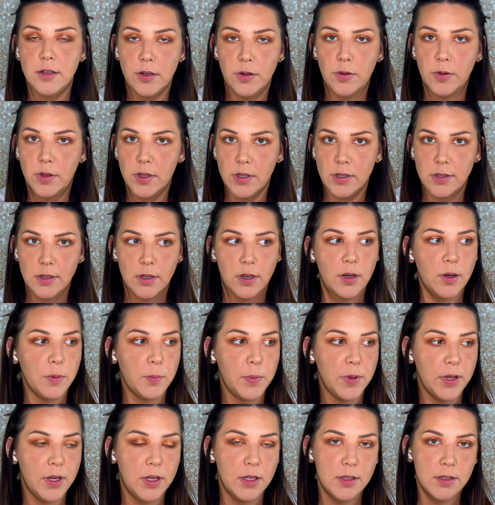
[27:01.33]
new this year,
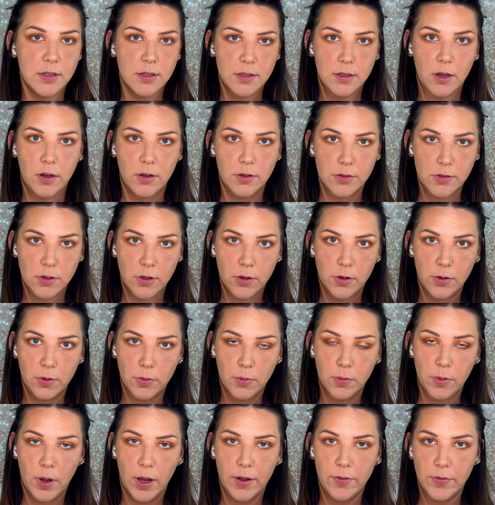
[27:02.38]
but it's
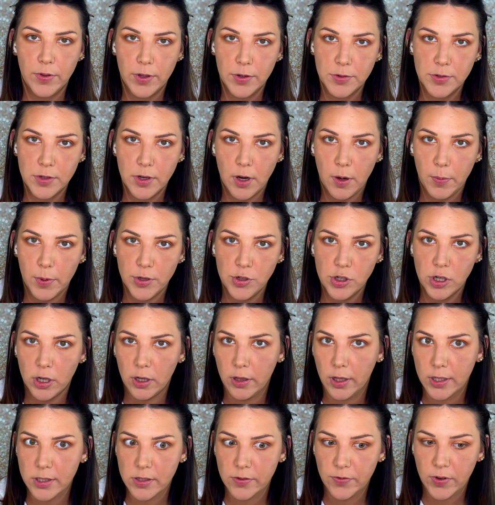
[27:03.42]
also, I've used it on my channel
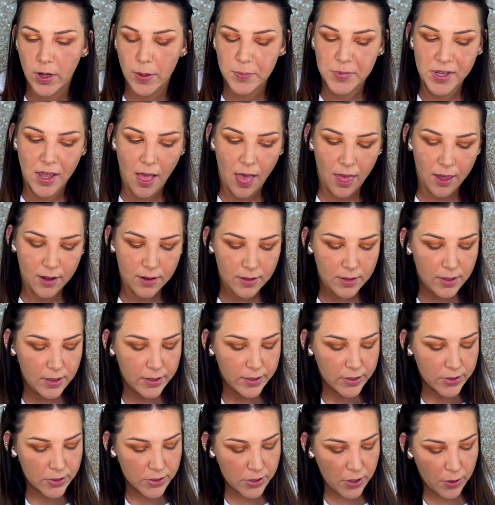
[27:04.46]
lots of times.
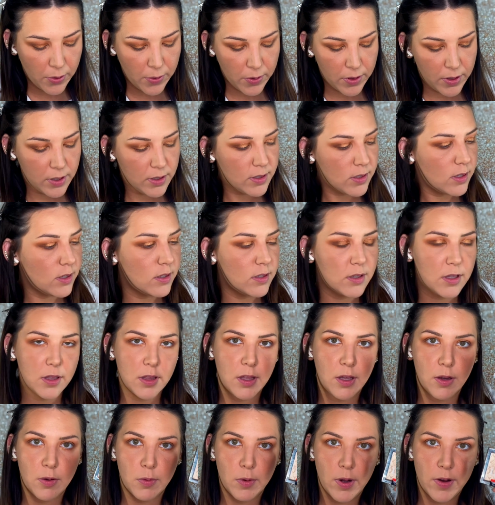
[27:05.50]
So this is
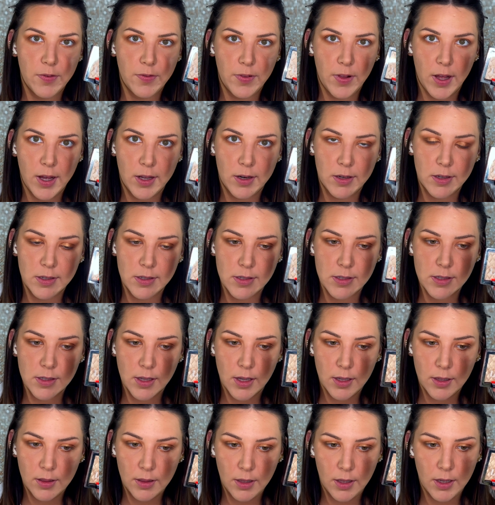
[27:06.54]
the Revlon
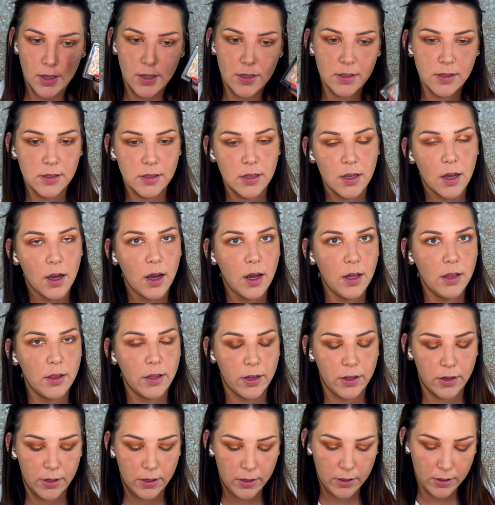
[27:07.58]
Skin Lights
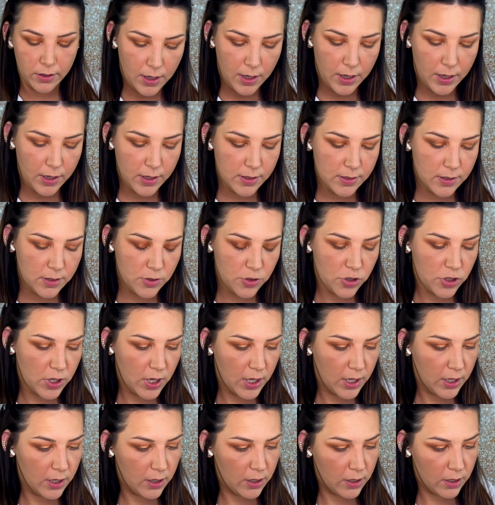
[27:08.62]
highlighter. It is in
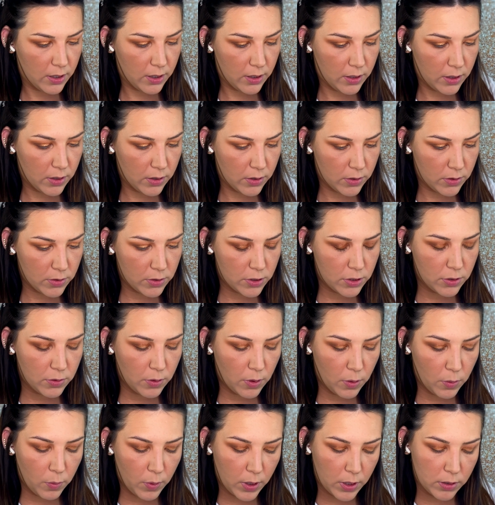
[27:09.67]
shade
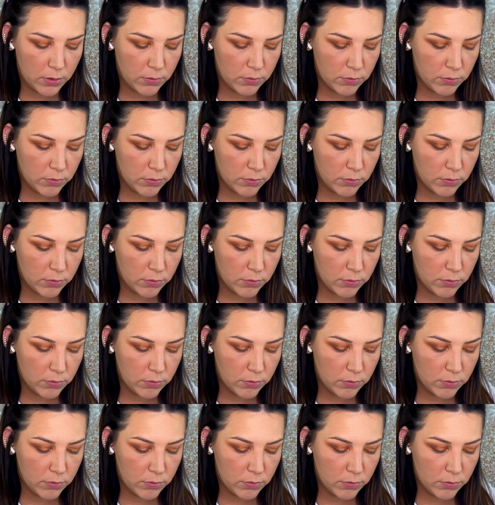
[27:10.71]
201.